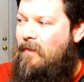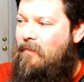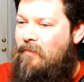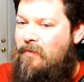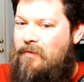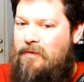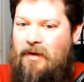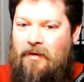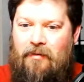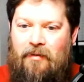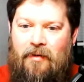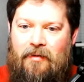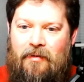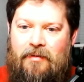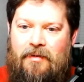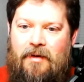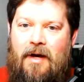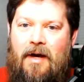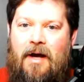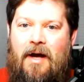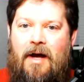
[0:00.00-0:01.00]
members. Who
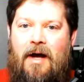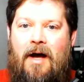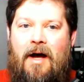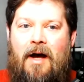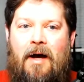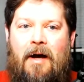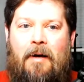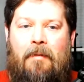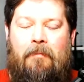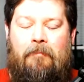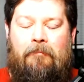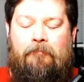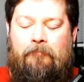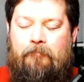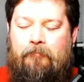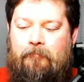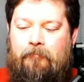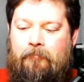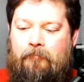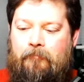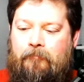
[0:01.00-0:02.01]
knows? Um,
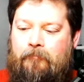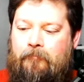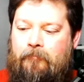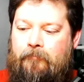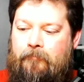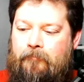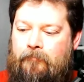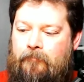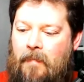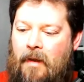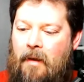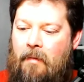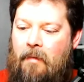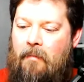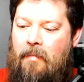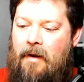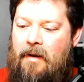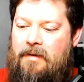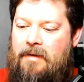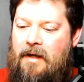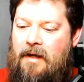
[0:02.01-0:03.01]

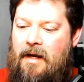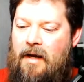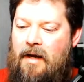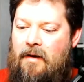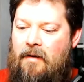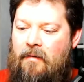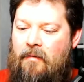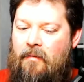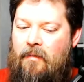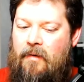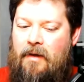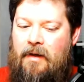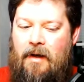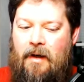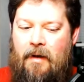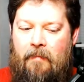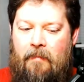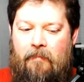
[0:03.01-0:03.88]
but we